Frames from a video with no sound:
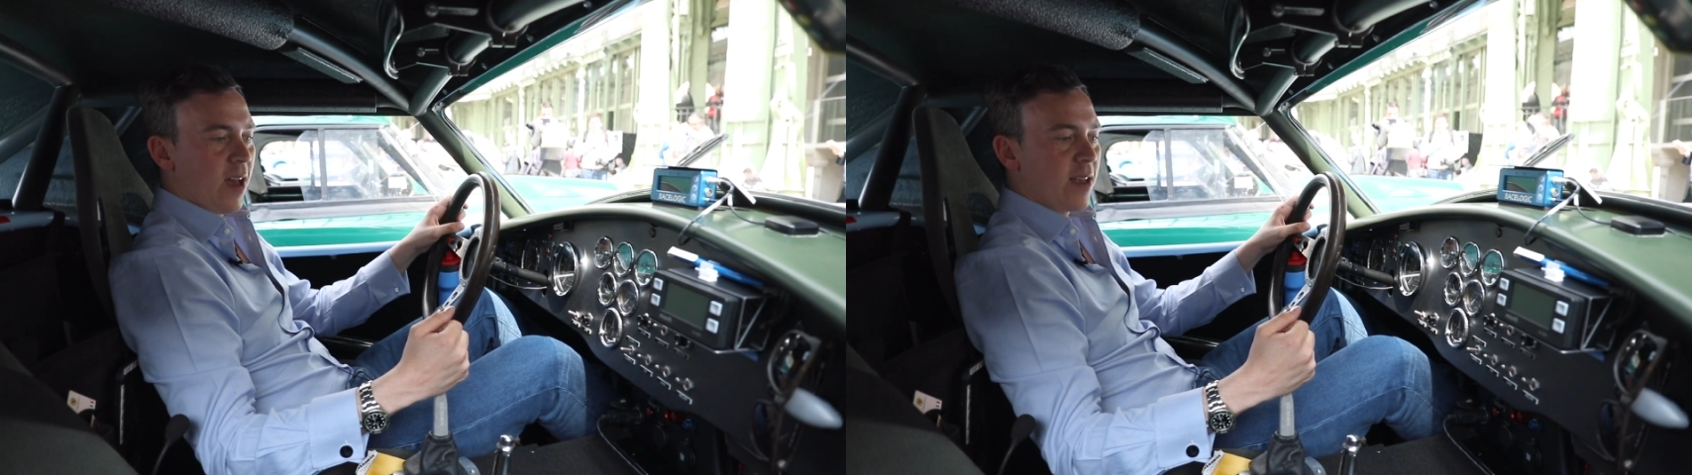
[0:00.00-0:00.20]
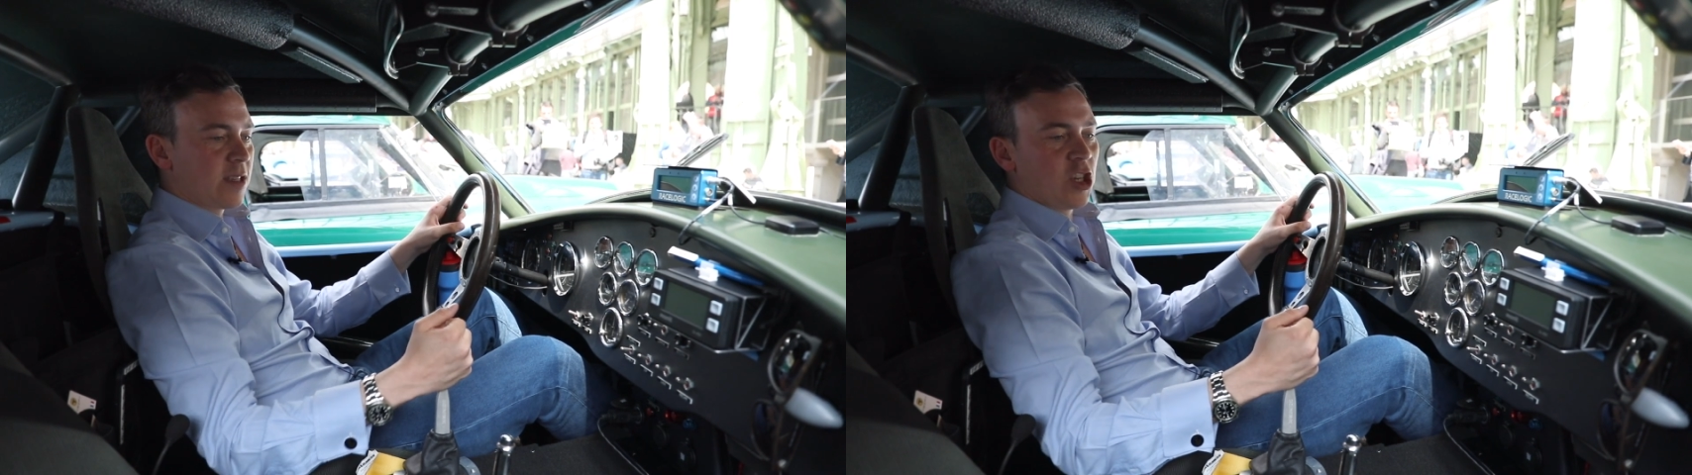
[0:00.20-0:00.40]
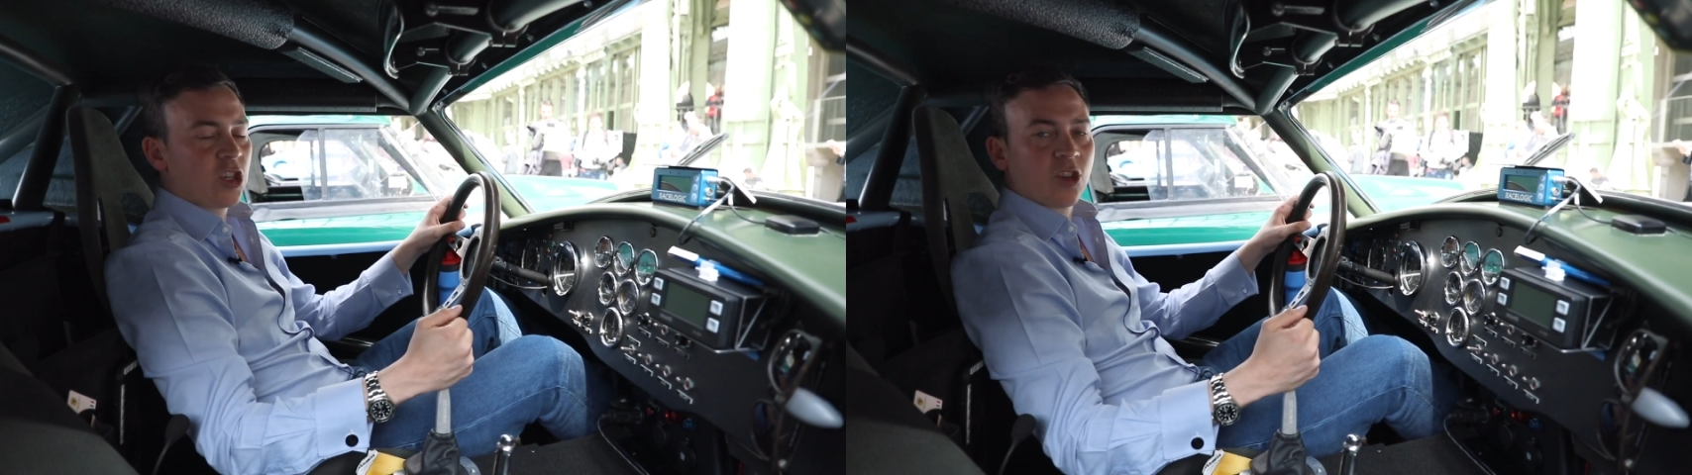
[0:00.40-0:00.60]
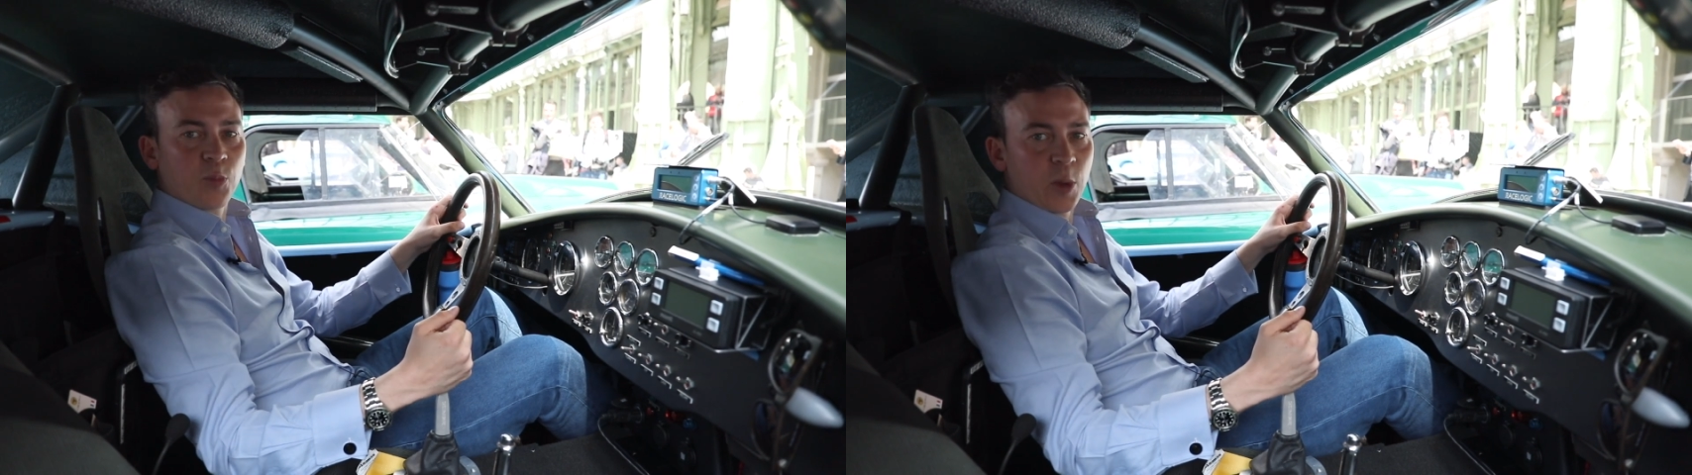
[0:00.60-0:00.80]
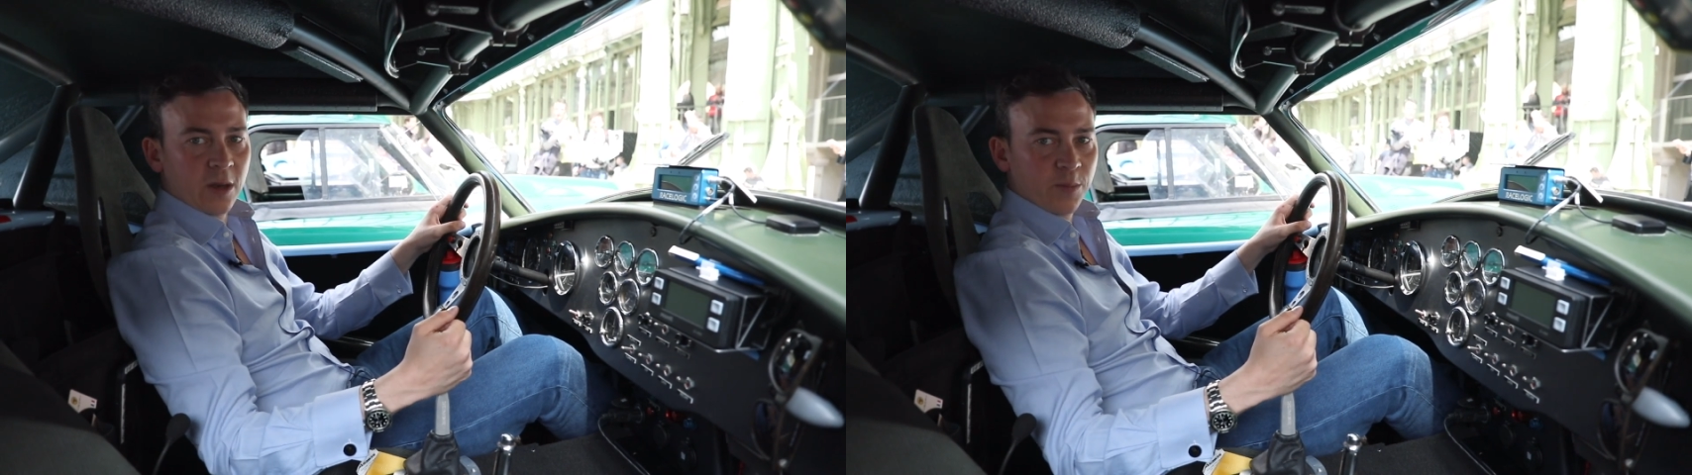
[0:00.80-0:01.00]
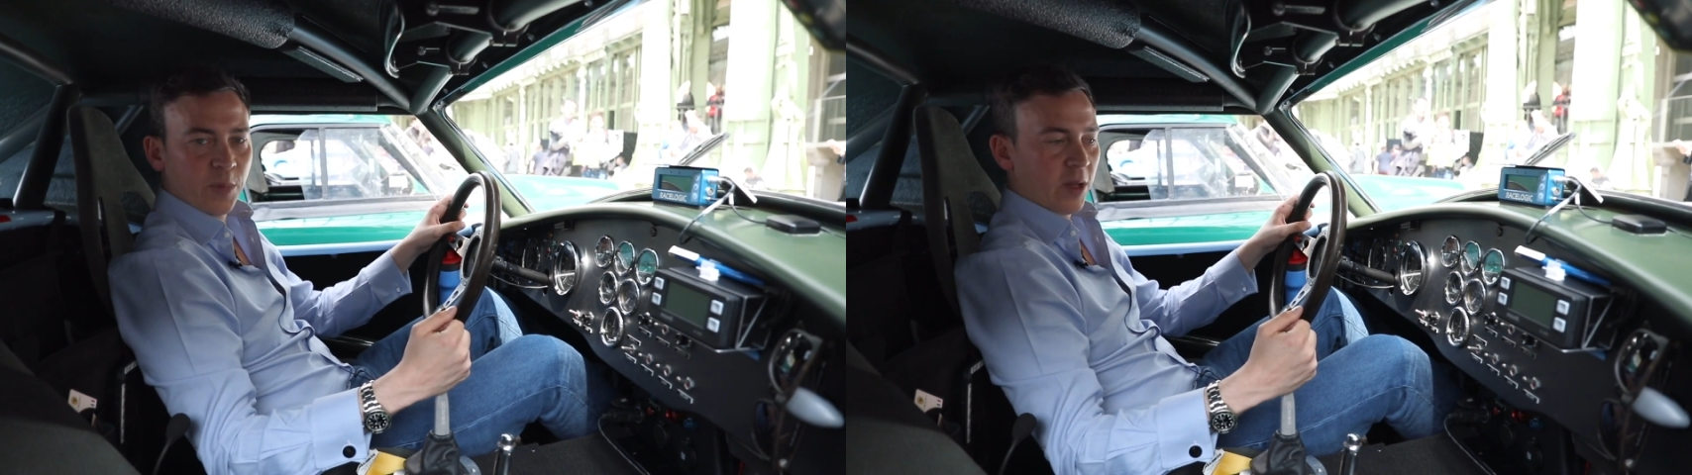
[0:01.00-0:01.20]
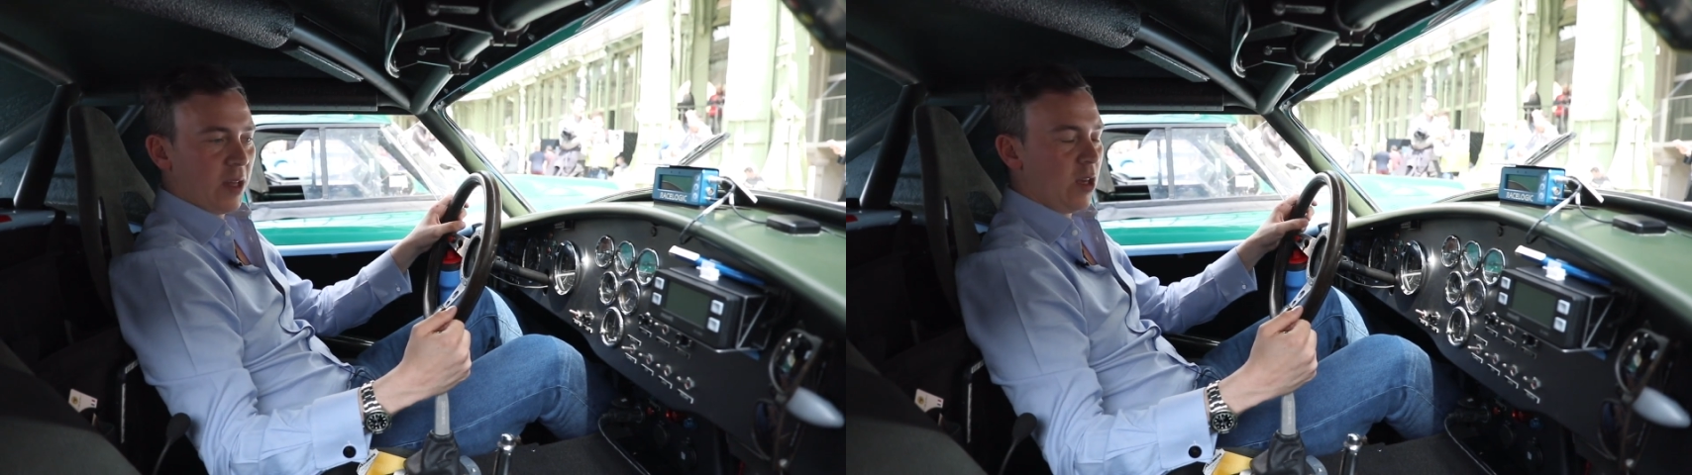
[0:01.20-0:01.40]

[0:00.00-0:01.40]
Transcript: as it should have been, but